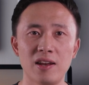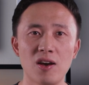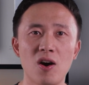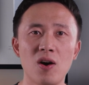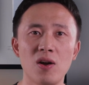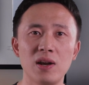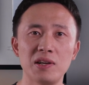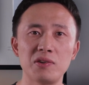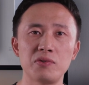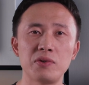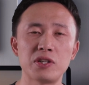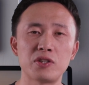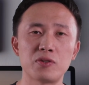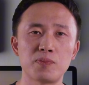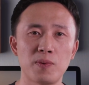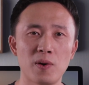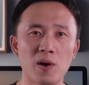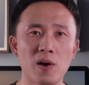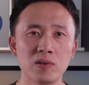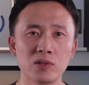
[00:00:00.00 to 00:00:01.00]
only
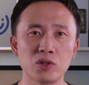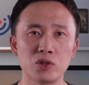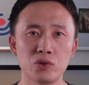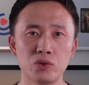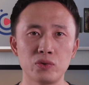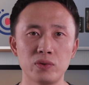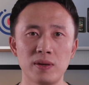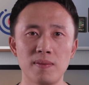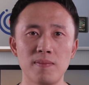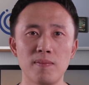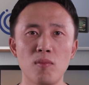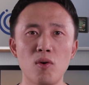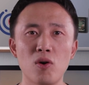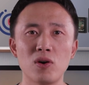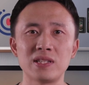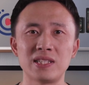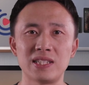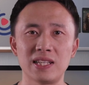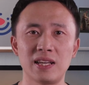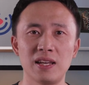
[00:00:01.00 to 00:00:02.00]
responds to the
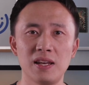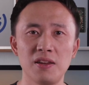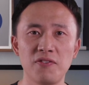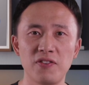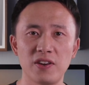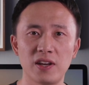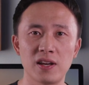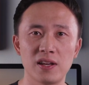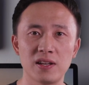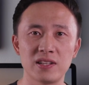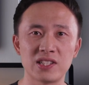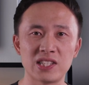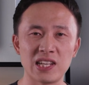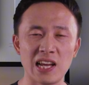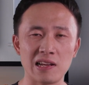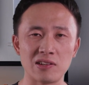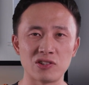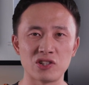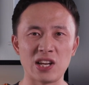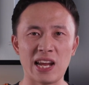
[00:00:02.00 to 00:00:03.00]
more significant sound